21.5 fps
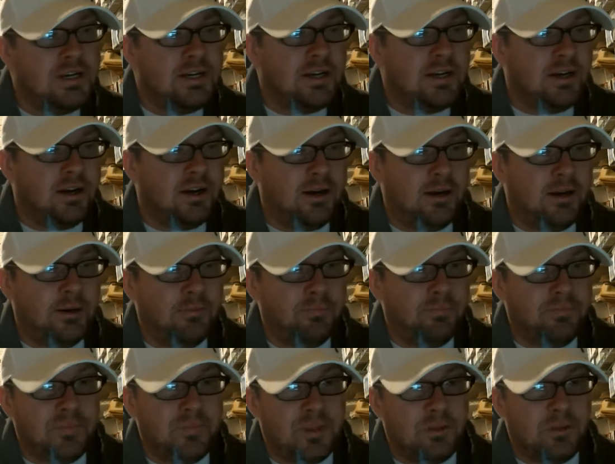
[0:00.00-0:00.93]

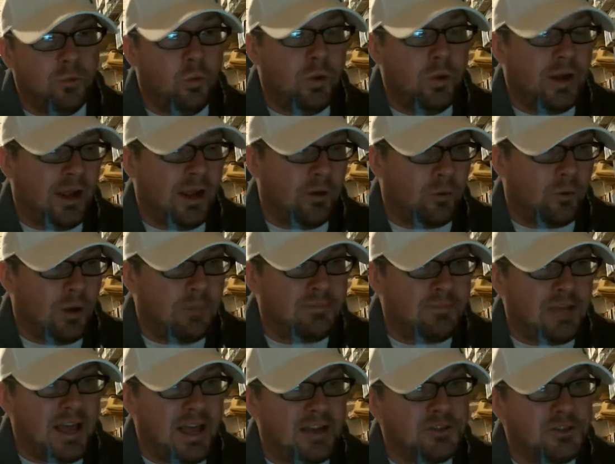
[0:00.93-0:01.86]
when I ripped,
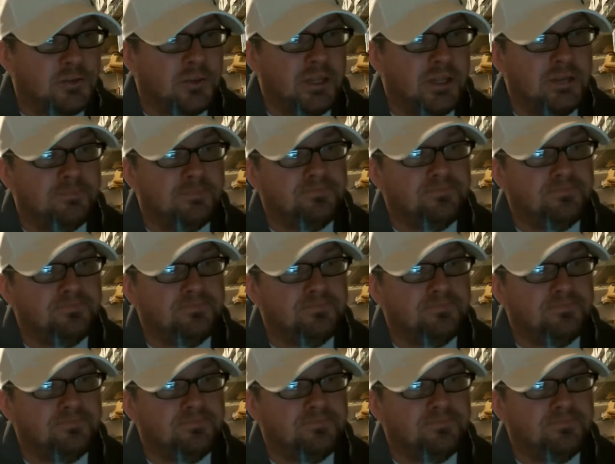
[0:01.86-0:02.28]
actually.